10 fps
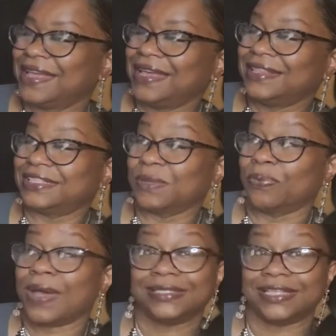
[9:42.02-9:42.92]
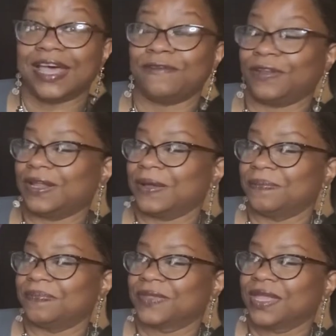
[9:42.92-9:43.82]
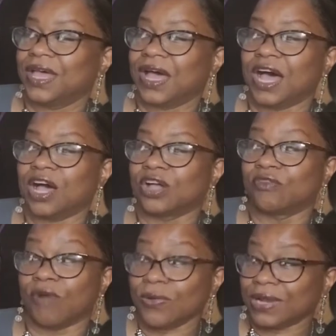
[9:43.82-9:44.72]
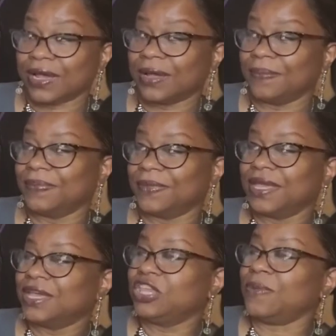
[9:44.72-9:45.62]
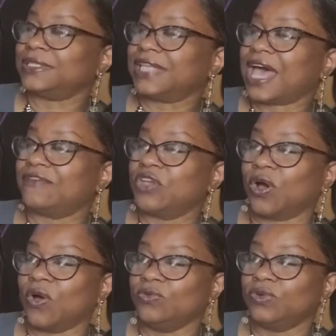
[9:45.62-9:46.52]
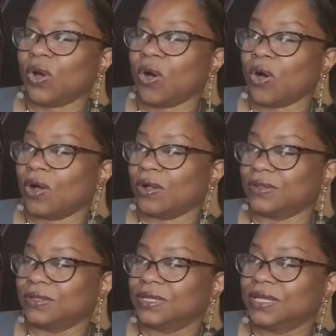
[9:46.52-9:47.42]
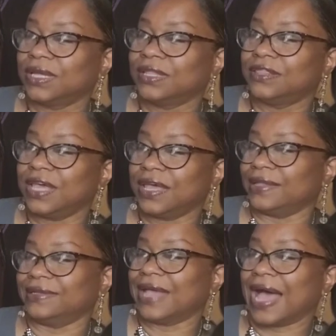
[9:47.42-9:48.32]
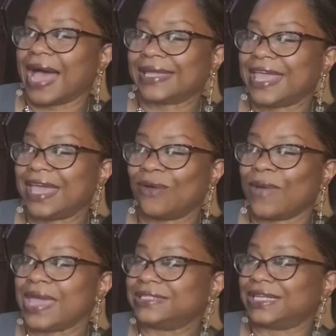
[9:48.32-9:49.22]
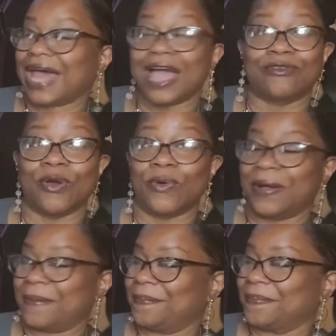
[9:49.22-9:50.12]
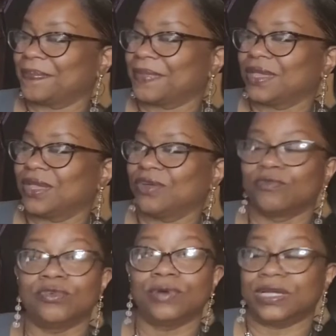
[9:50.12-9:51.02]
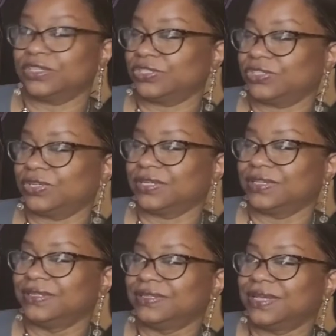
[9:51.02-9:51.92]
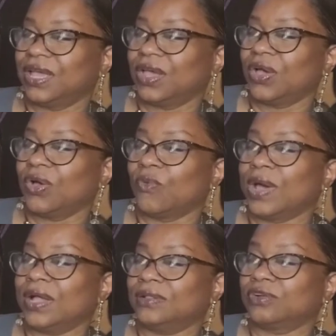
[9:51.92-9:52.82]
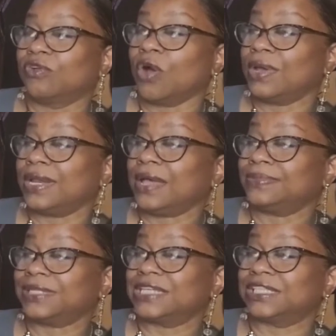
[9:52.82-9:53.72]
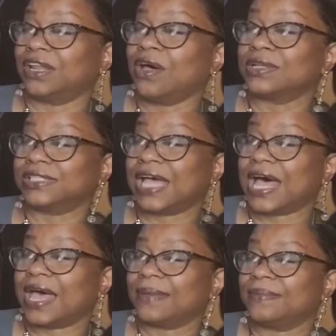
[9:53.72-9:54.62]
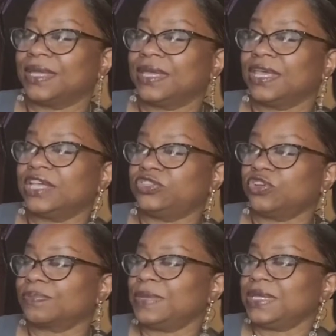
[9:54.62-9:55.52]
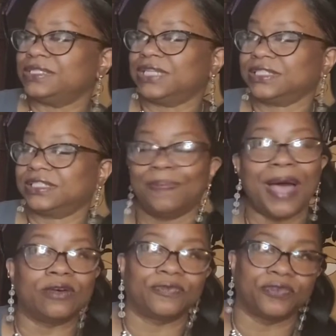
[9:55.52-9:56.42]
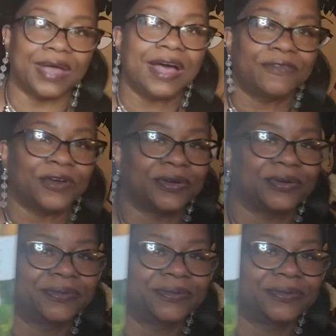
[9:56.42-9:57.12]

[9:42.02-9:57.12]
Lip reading: This impressed the heffalump. "A grown-up? You must have your own call." "Then I can't wait till I grow up." Roo understood. "Well, growing up takes a long time. It took me just about forever."